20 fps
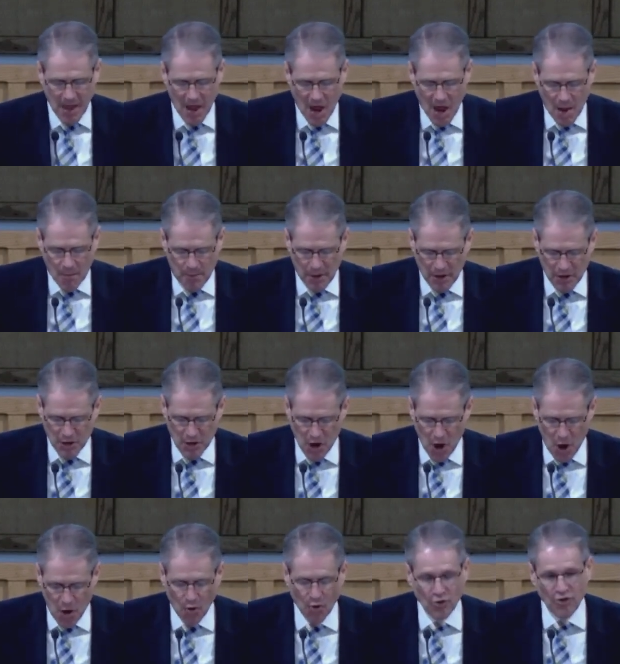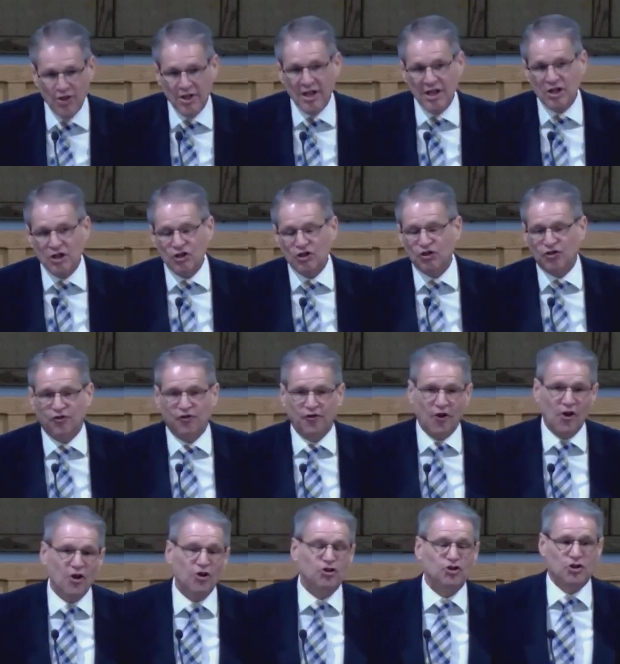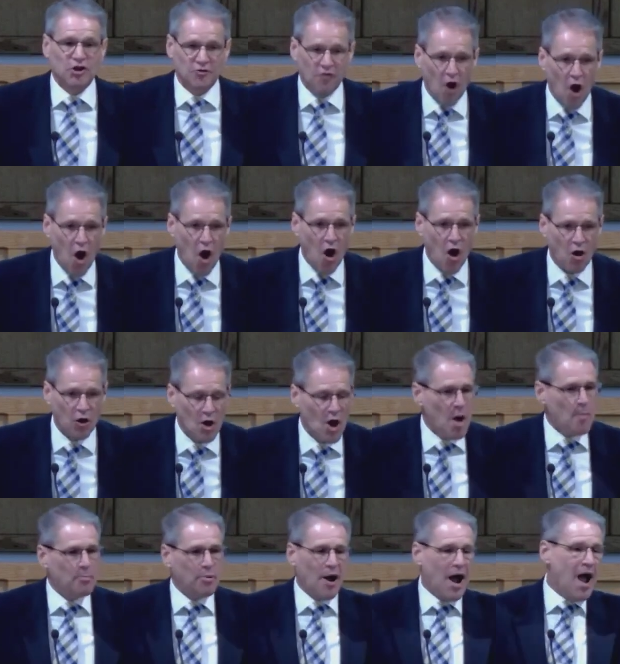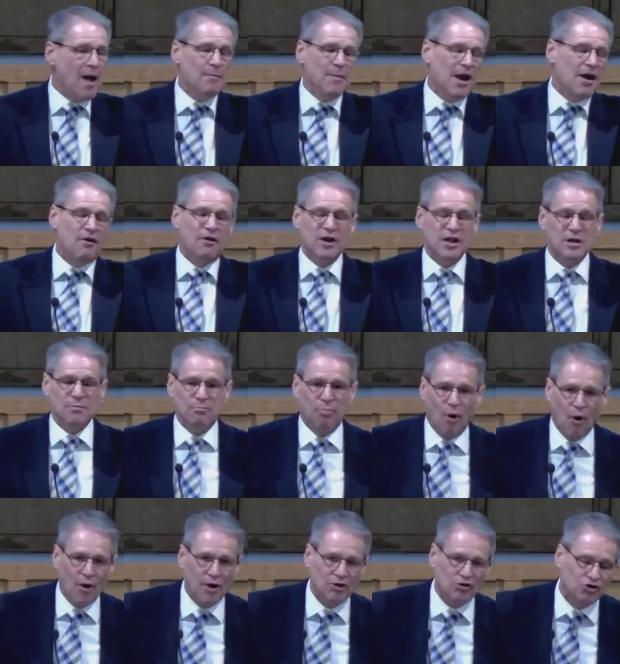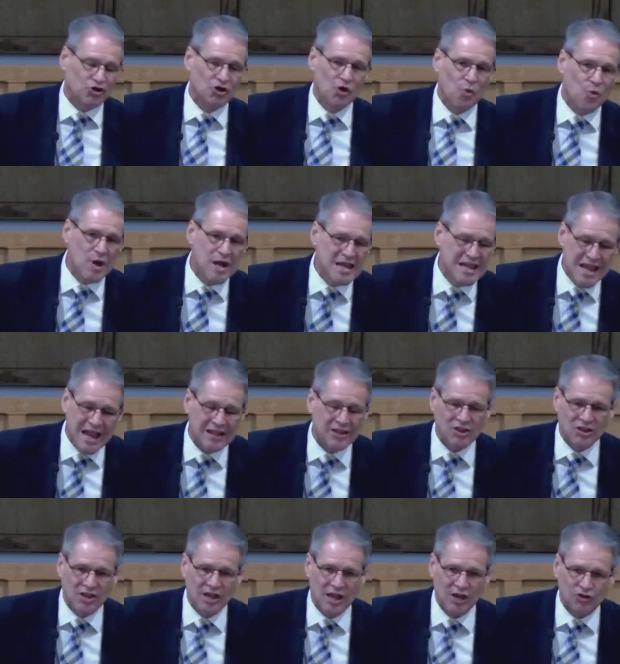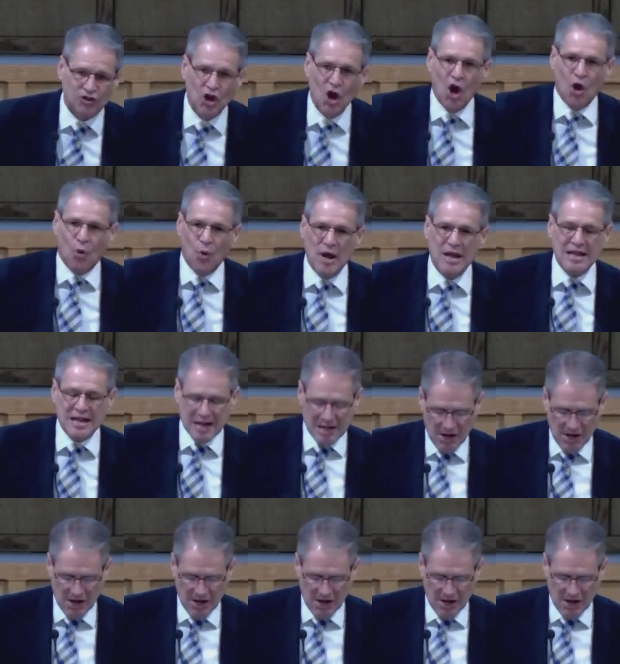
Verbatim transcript: But know this first of all, primary importance that we get this. We need to